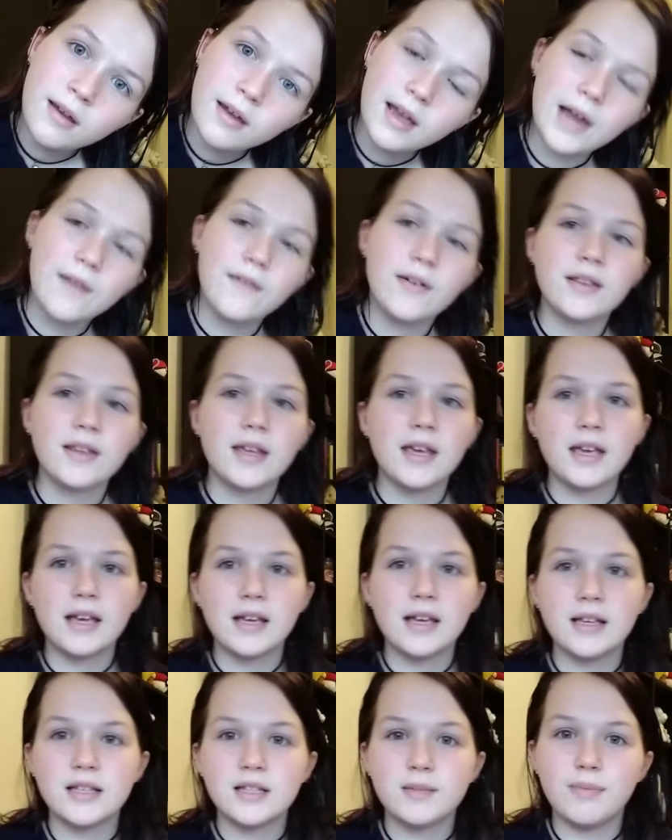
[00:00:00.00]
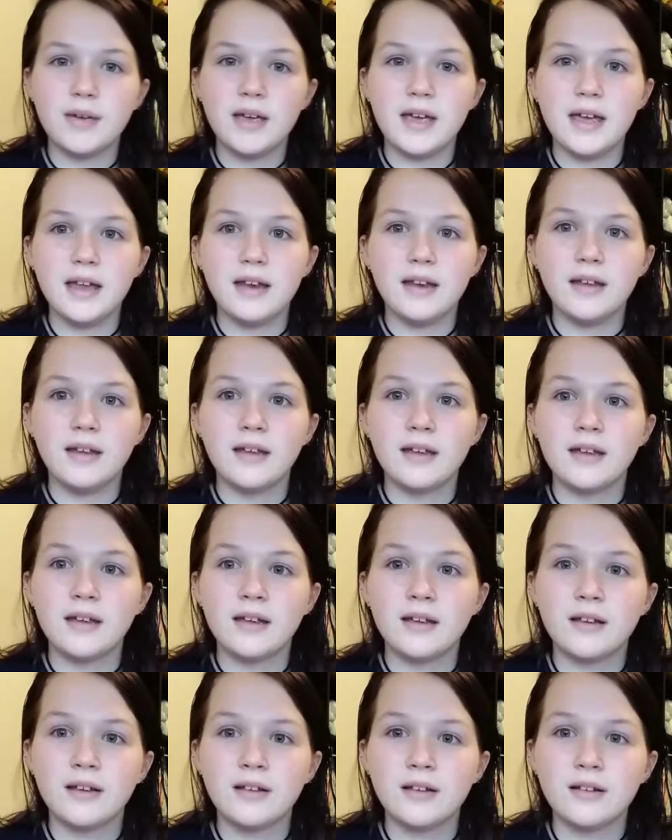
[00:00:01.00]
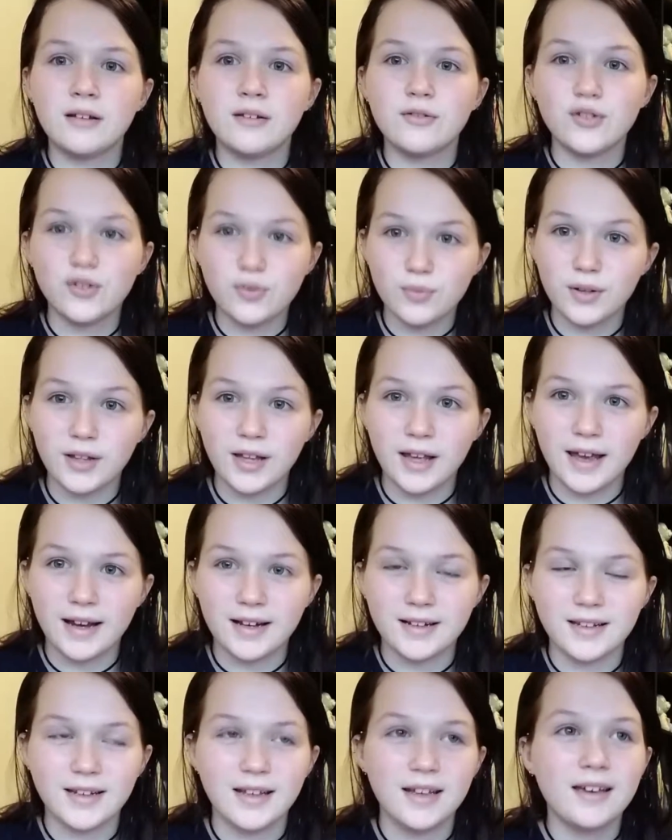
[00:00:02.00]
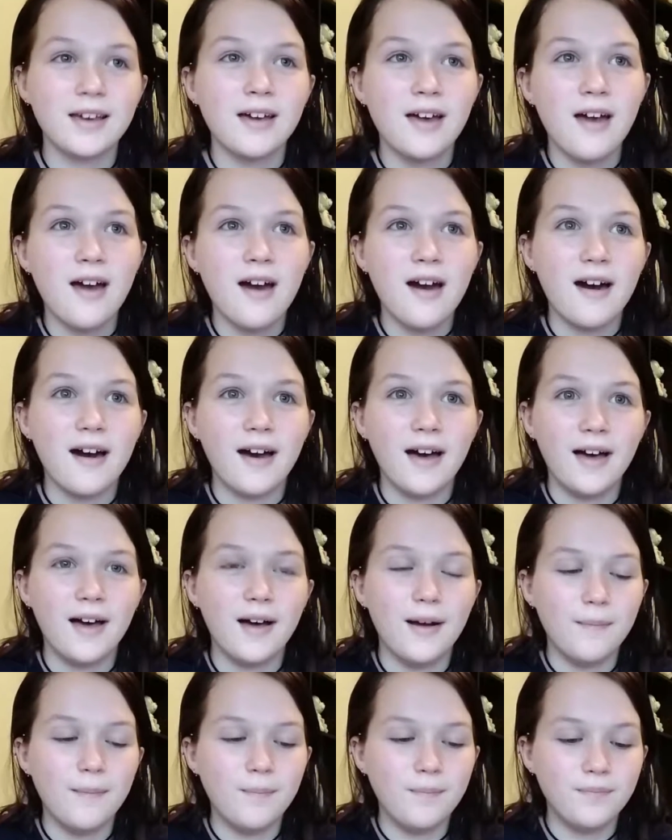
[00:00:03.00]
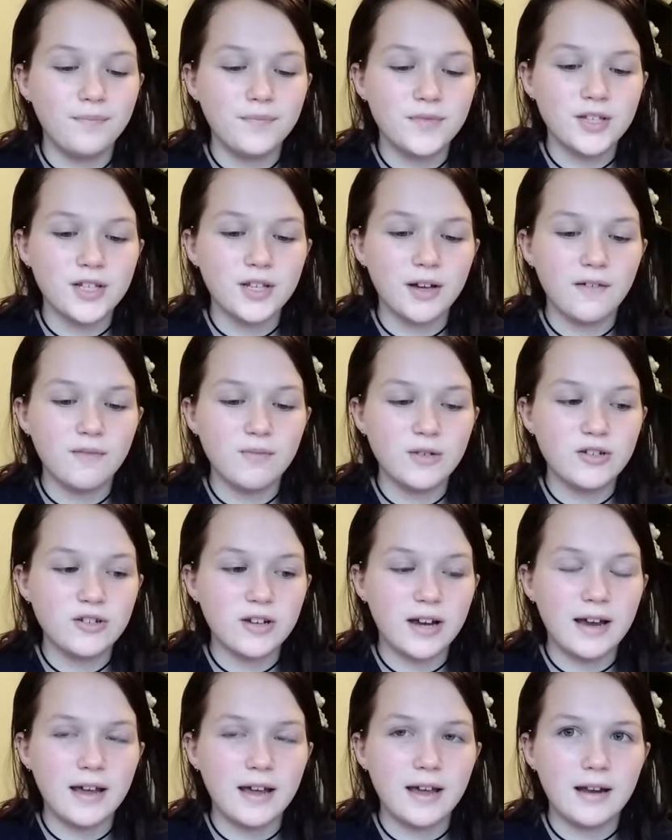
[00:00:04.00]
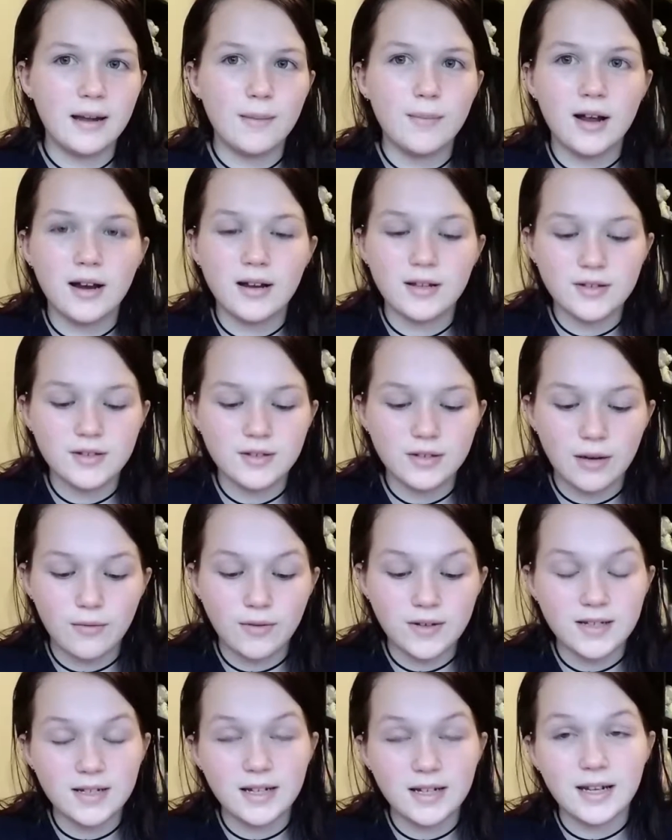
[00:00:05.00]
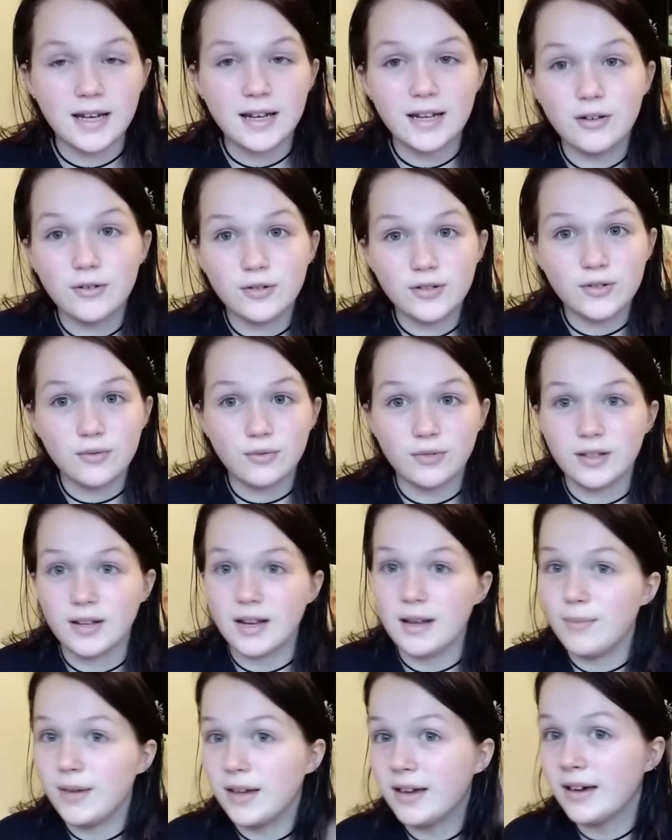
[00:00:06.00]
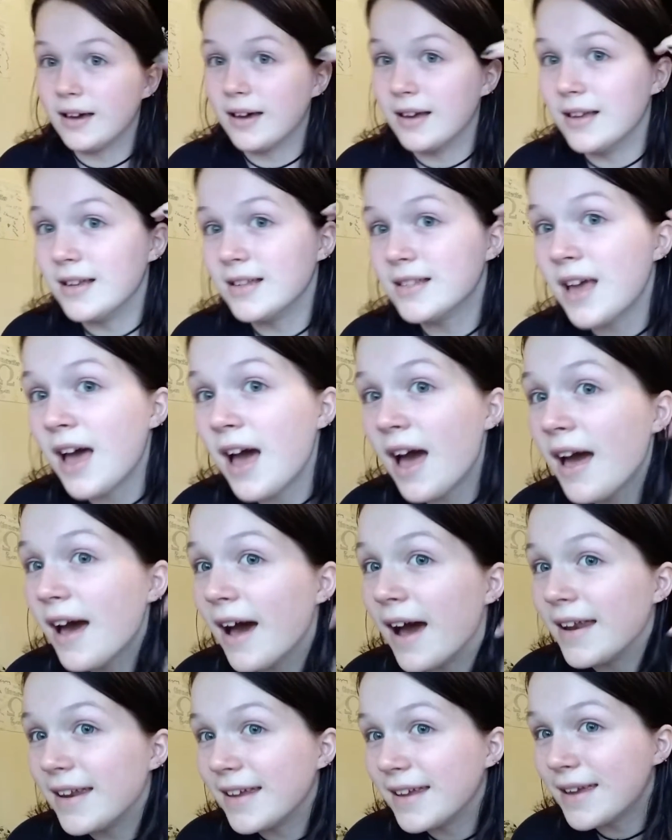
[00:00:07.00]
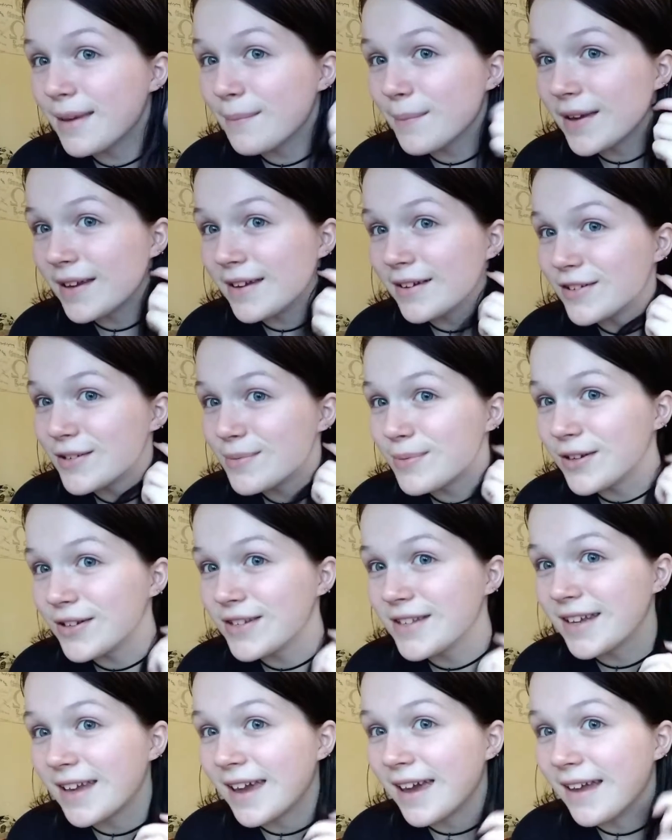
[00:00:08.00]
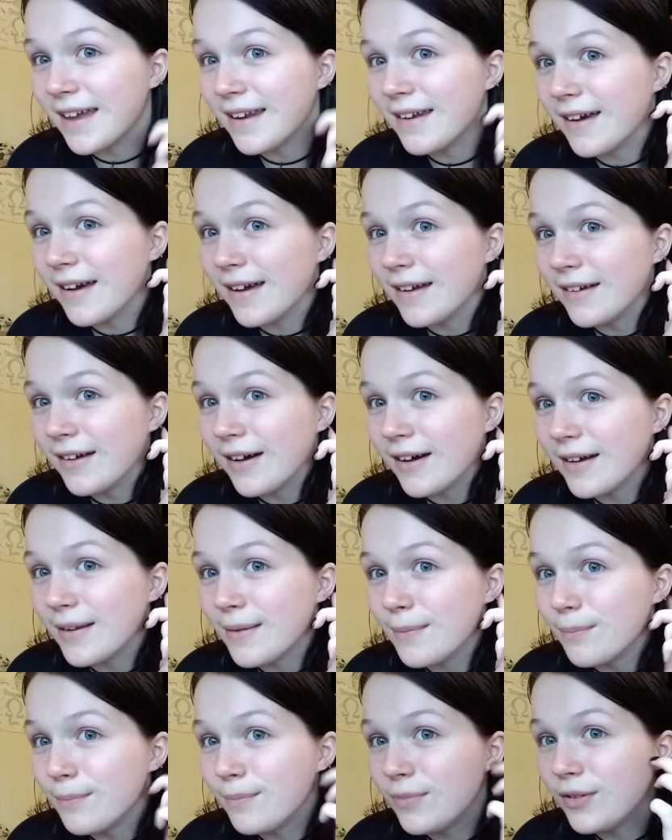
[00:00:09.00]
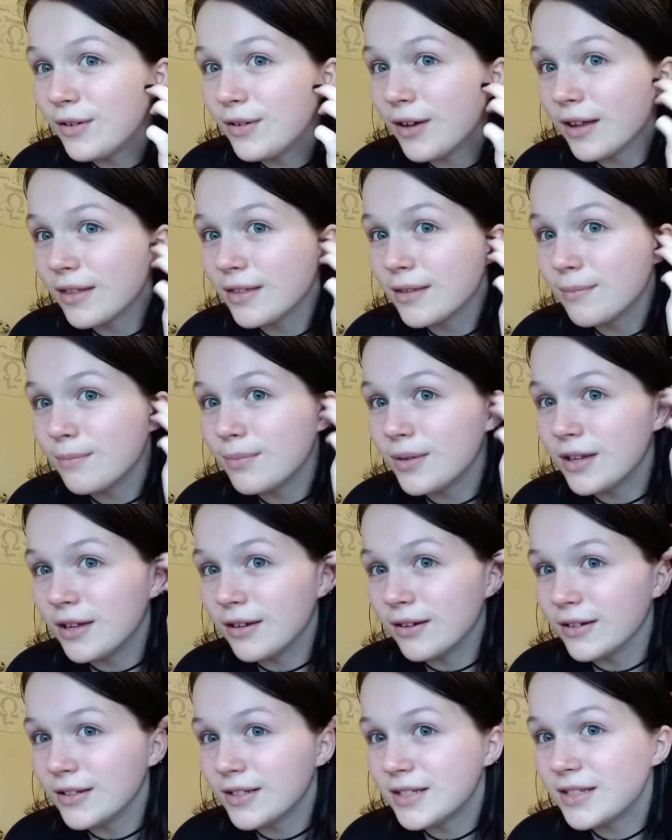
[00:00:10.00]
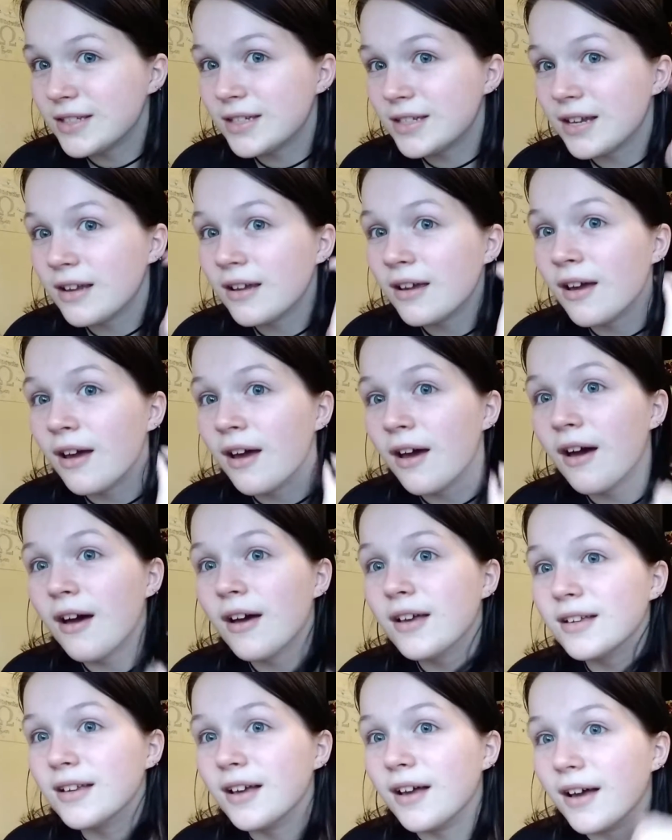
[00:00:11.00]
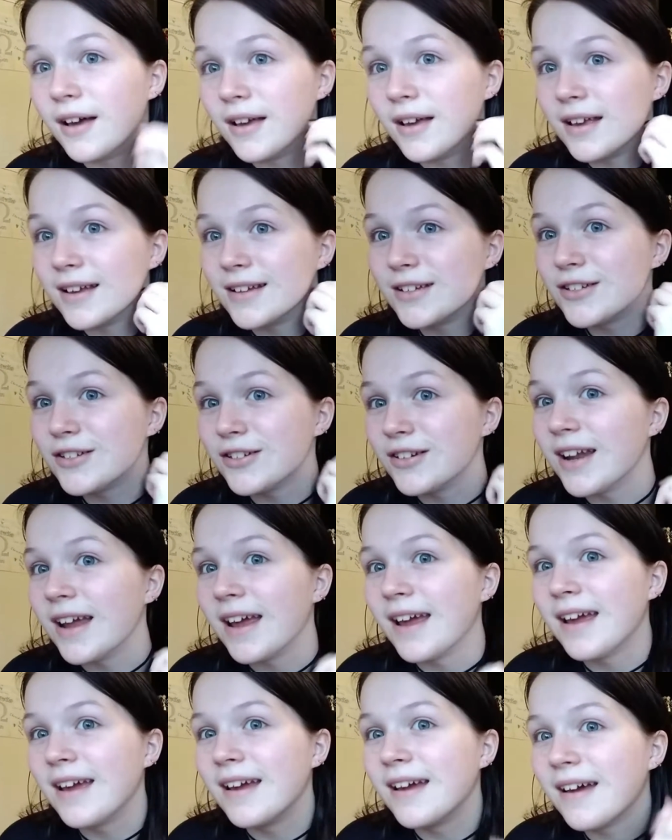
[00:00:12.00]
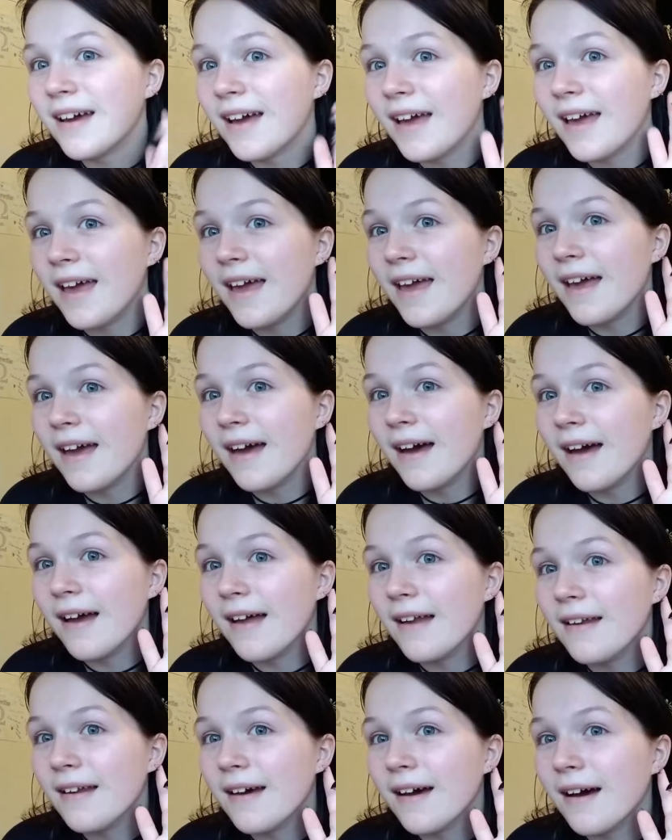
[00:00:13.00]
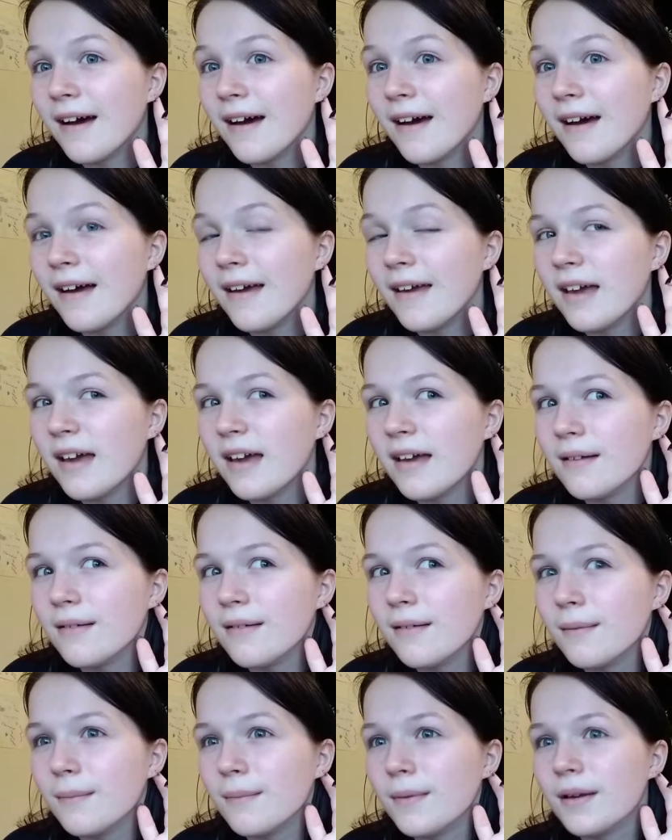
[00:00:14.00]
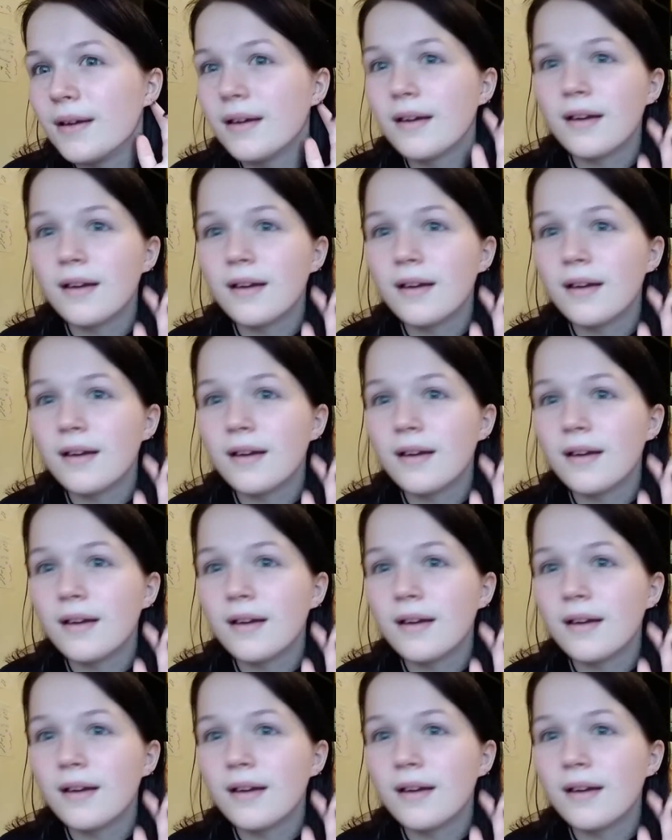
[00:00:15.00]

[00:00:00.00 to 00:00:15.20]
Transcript: has been just really hectic. So I've been trying, and I didn't go to school today because I didn't get my ears pierced again. I got them pierced yesterday, and I am